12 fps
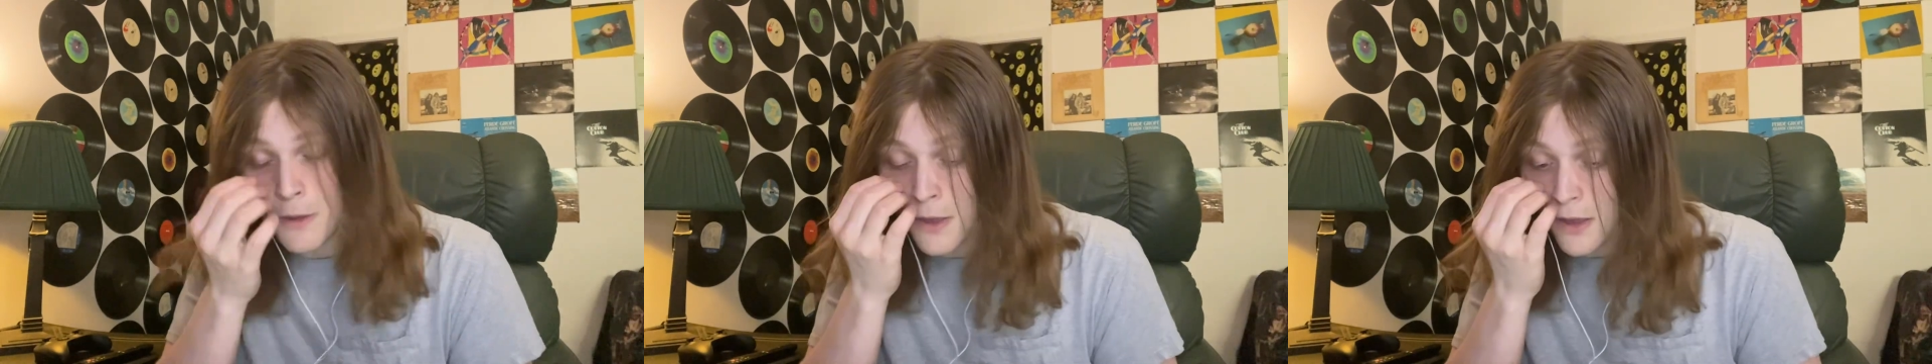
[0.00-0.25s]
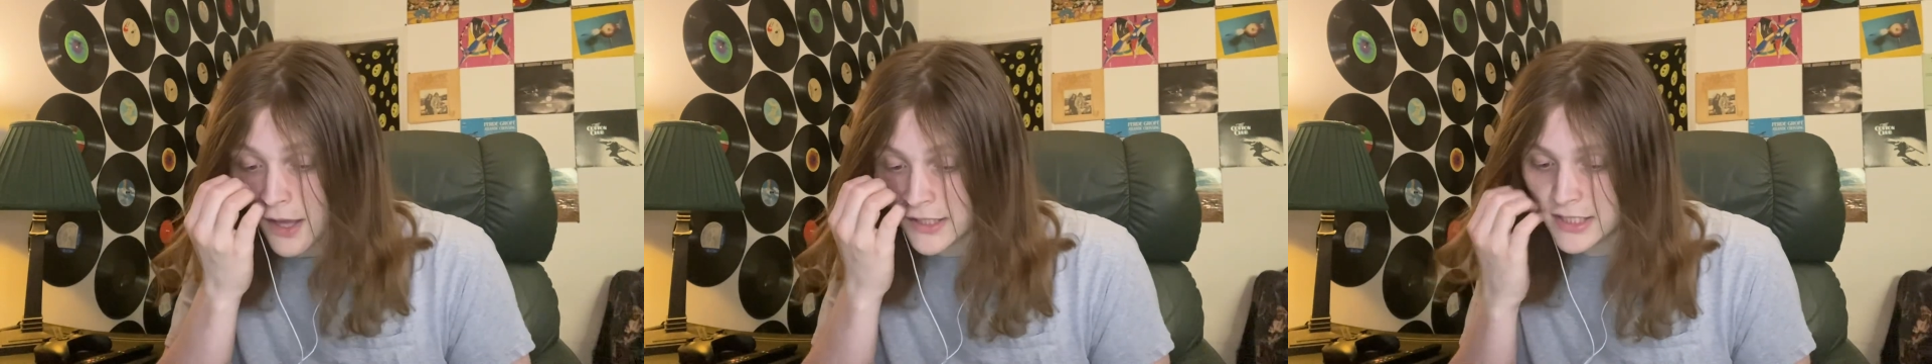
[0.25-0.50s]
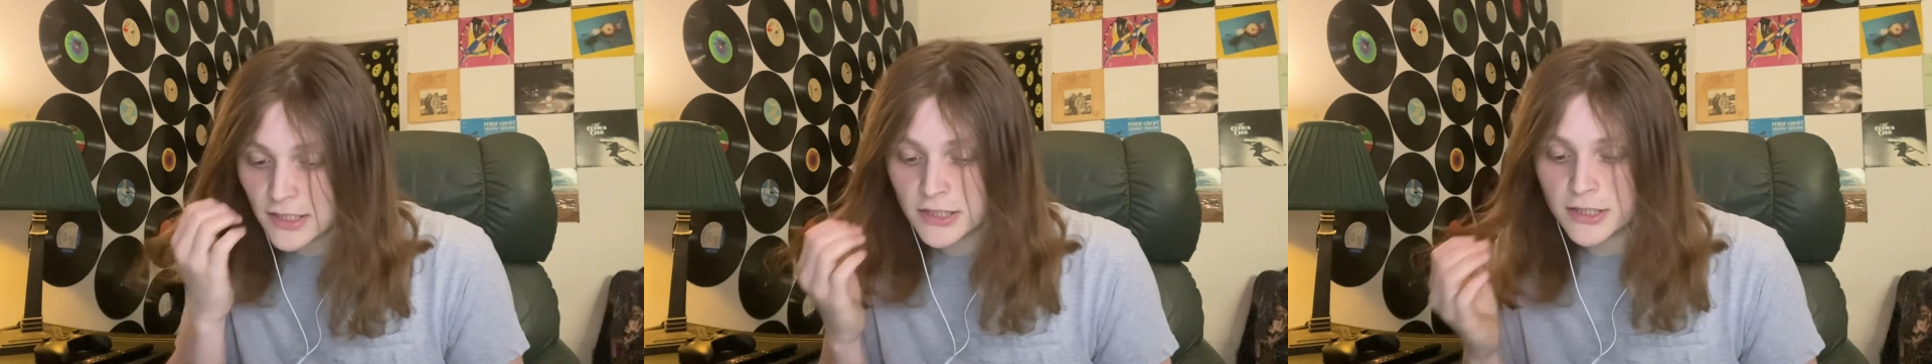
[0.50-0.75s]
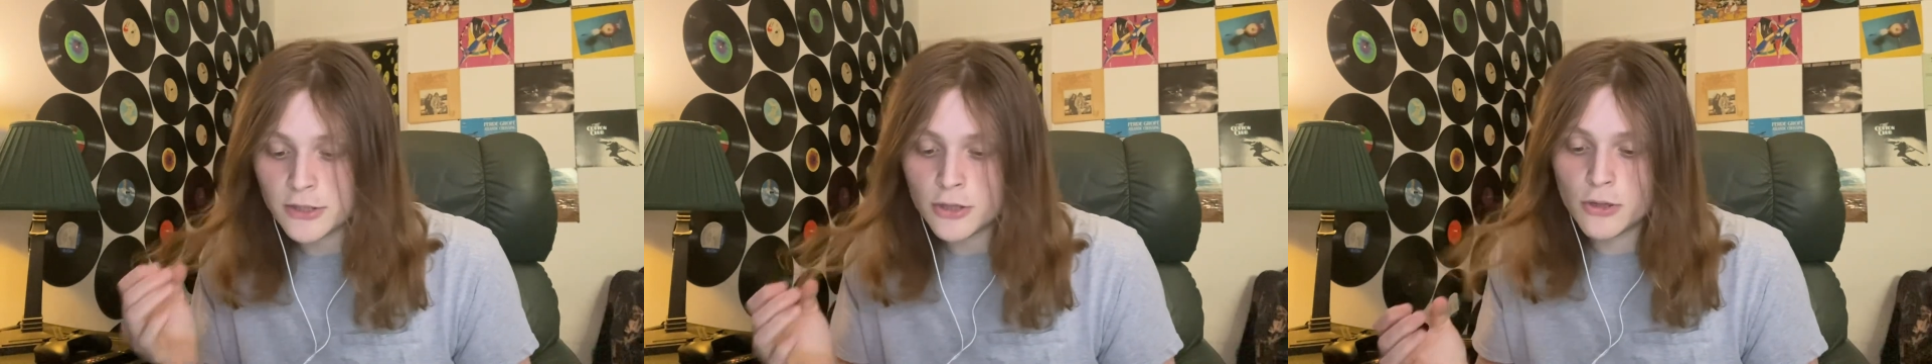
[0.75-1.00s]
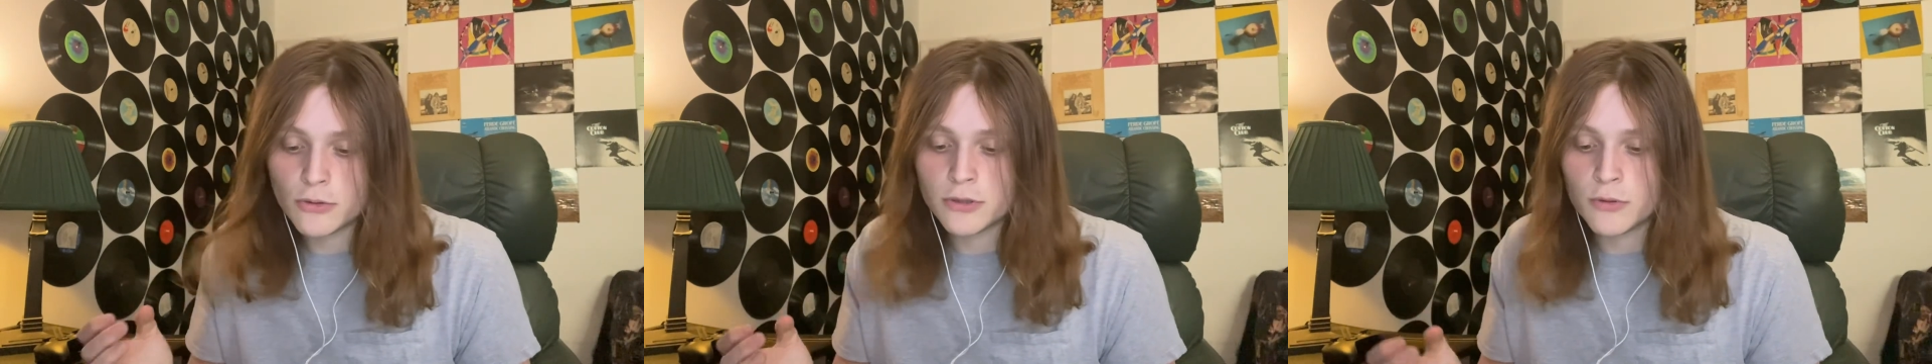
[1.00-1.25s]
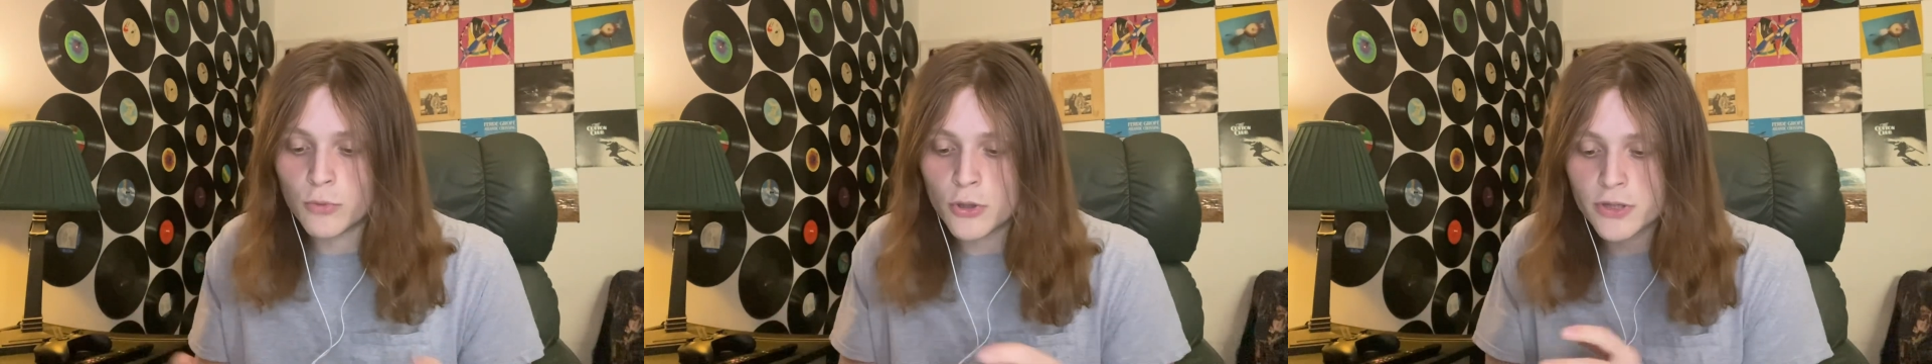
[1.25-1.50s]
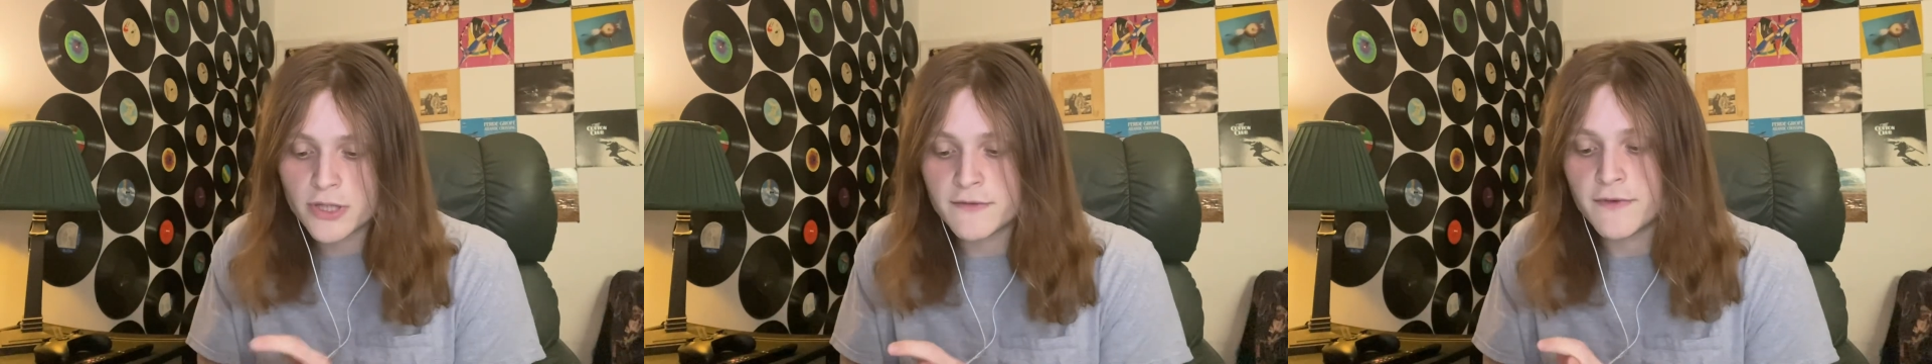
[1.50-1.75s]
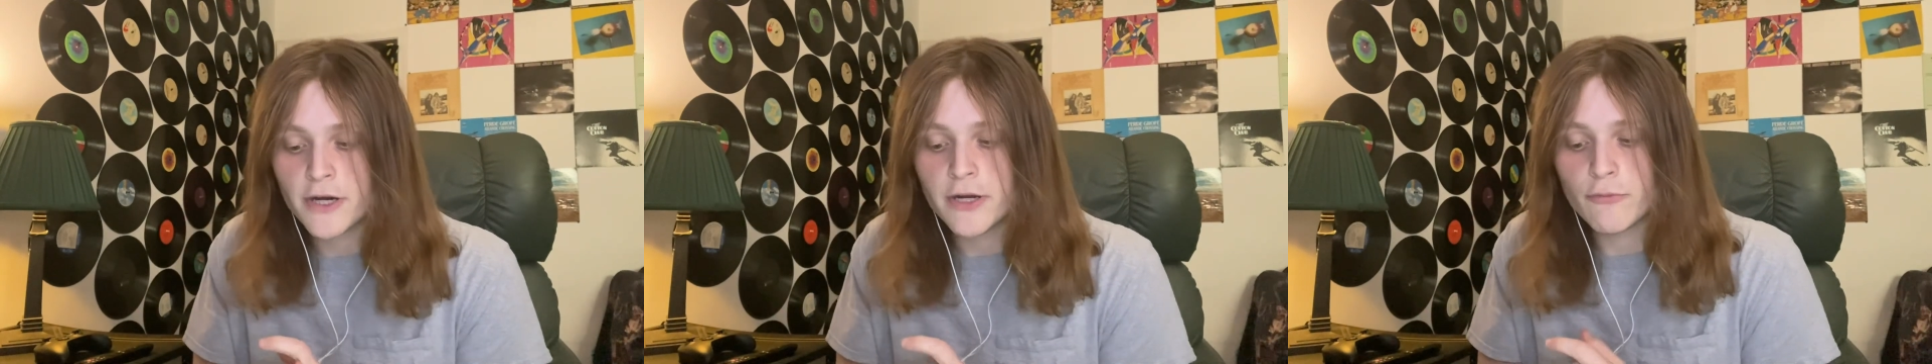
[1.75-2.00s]
Essentially, the world is
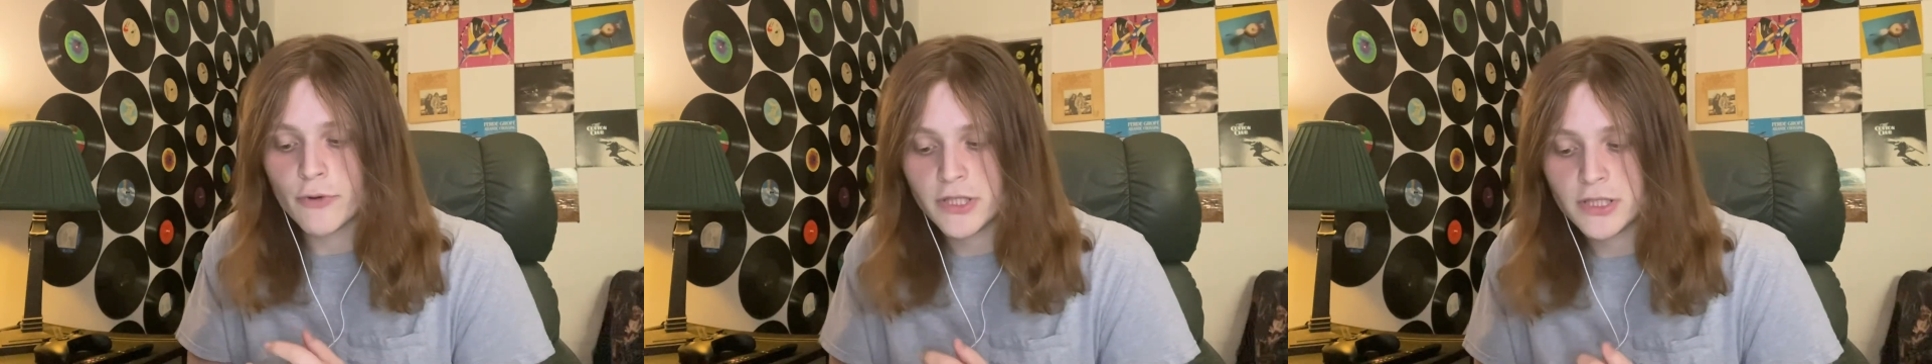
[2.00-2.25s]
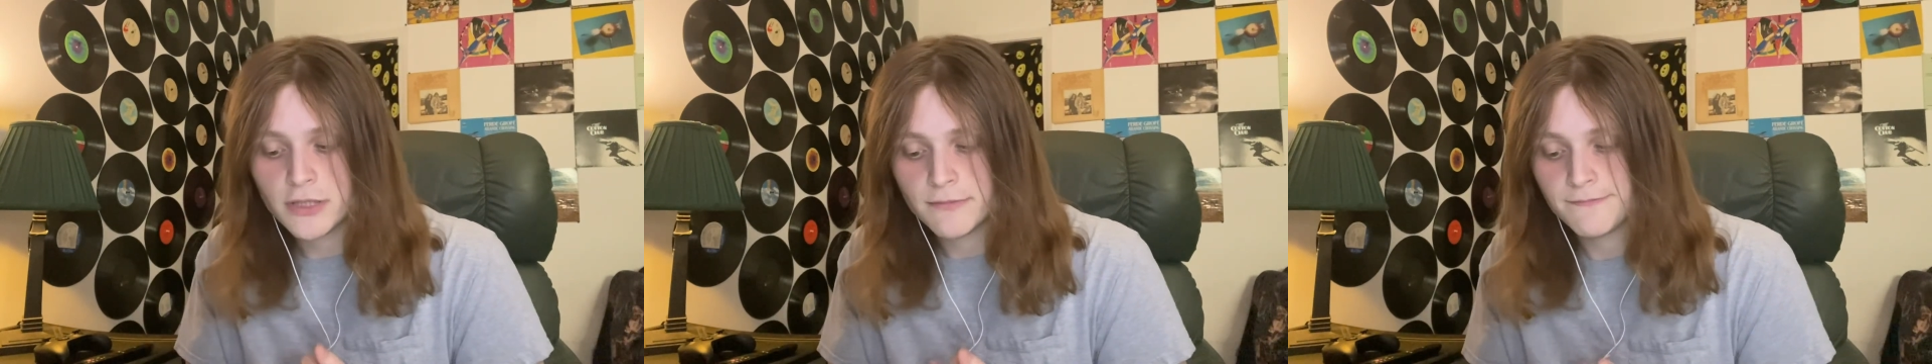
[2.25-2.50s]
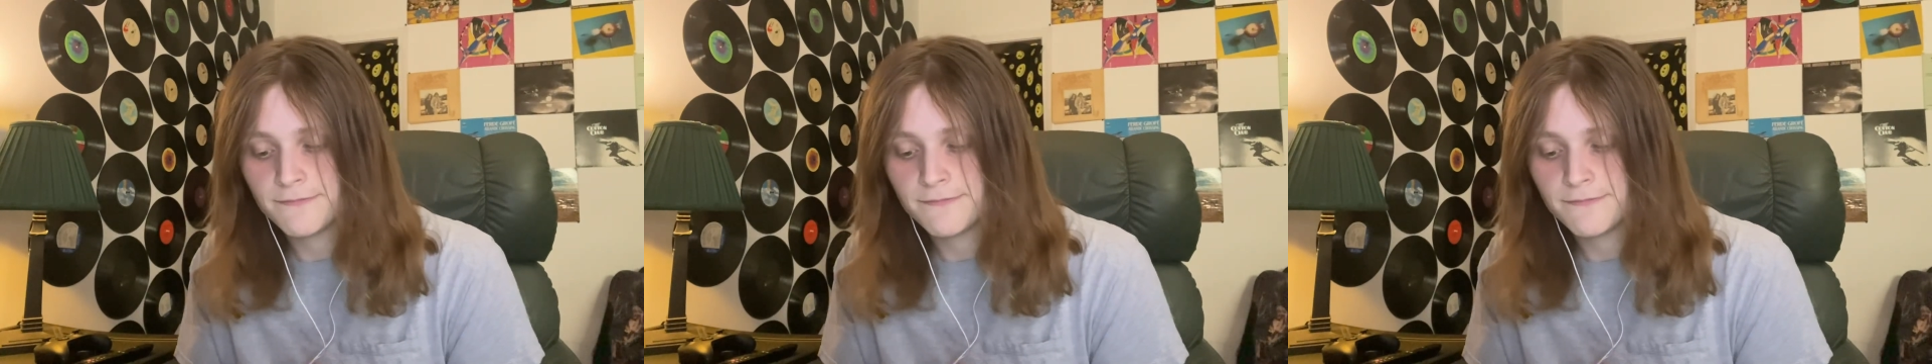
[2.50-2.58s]
very rich.